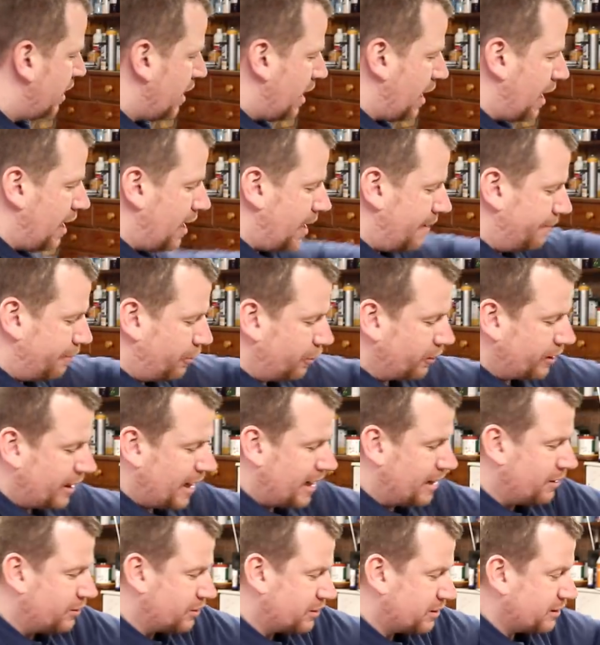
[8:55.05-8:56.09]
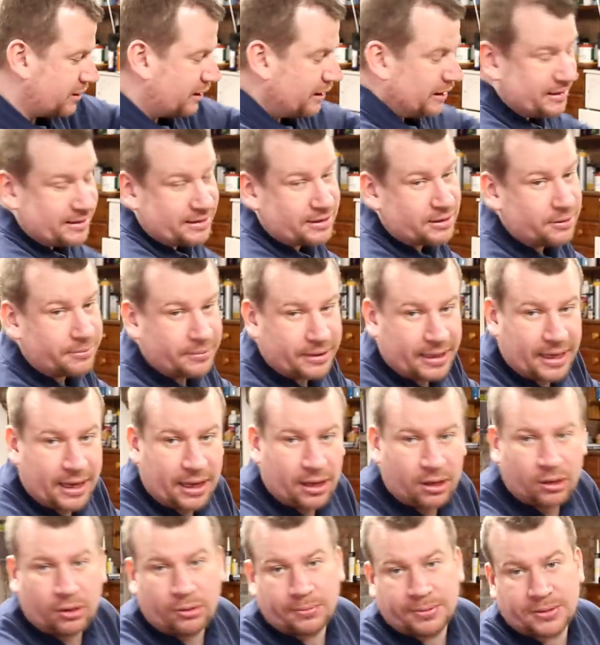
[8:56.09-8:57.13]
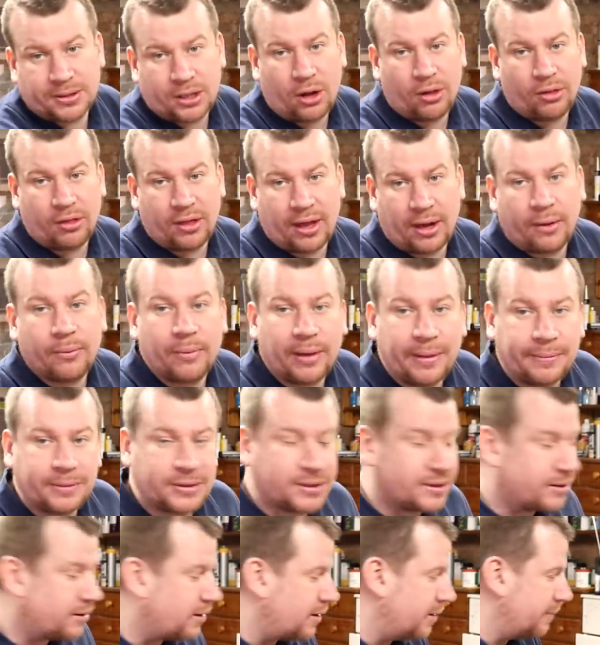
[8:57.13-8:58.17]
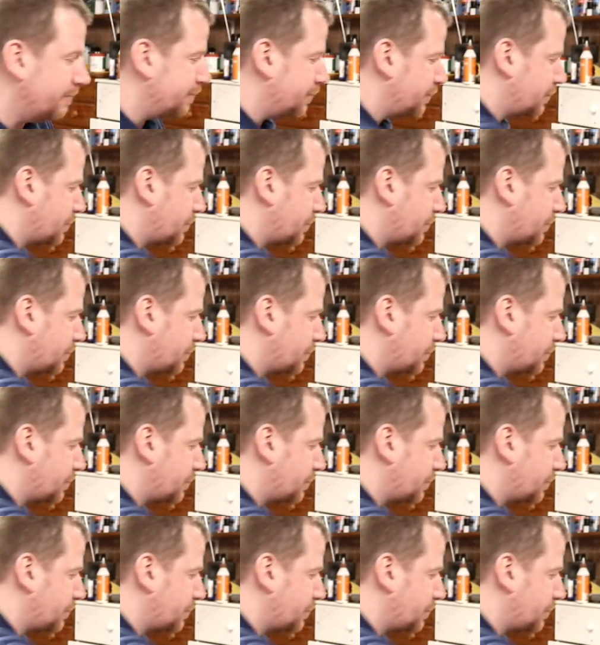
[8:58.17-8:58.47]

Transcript: Brookhouse lists some of their hops on that website,